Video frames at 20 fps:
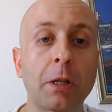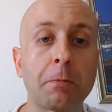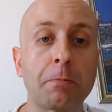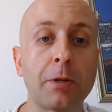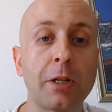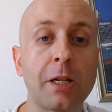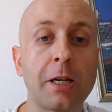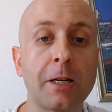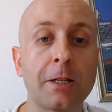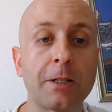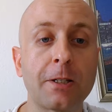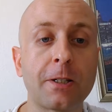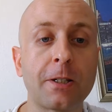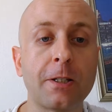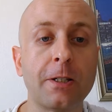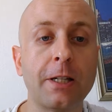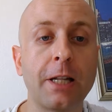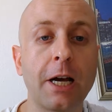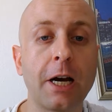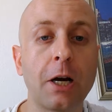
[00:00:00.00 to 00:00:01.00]
Plus.
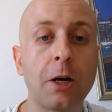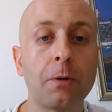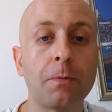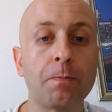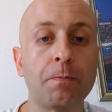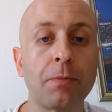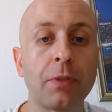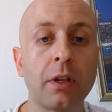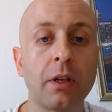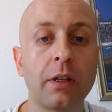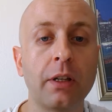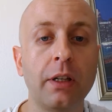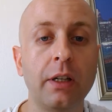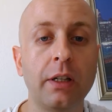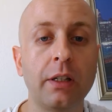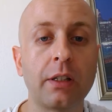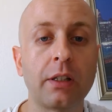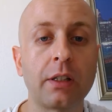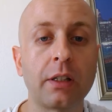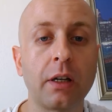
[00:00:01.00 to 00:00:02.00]
Now
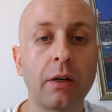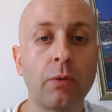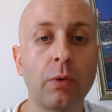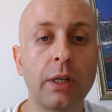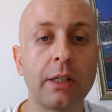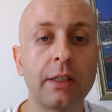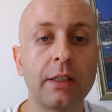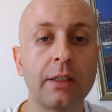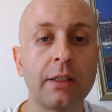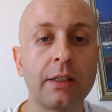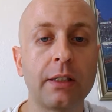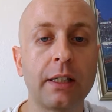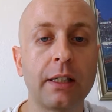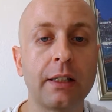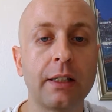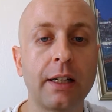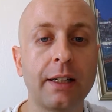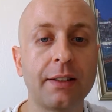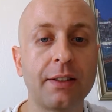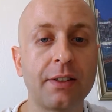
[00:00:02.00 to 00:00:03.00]
it's
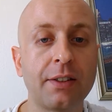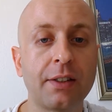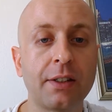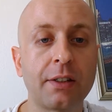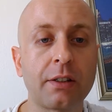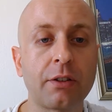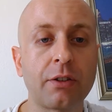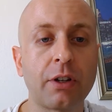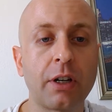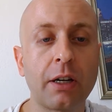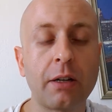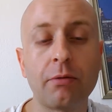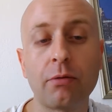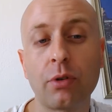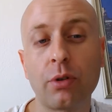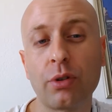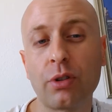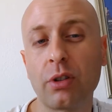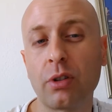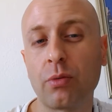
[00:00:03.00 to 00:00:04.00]
196 gram
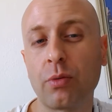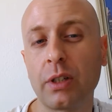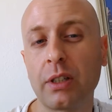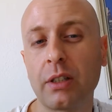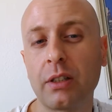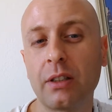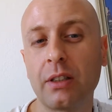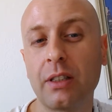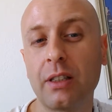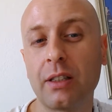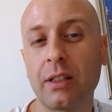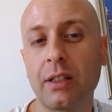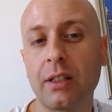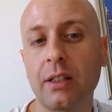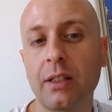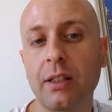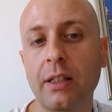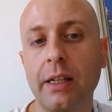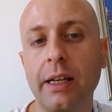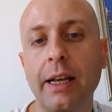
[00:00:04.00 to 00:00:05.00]
versus
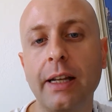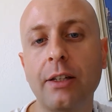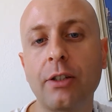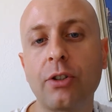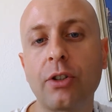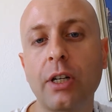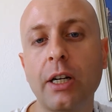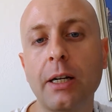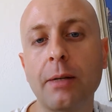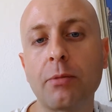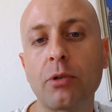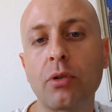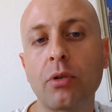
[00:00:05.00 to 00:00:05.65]
168 grams,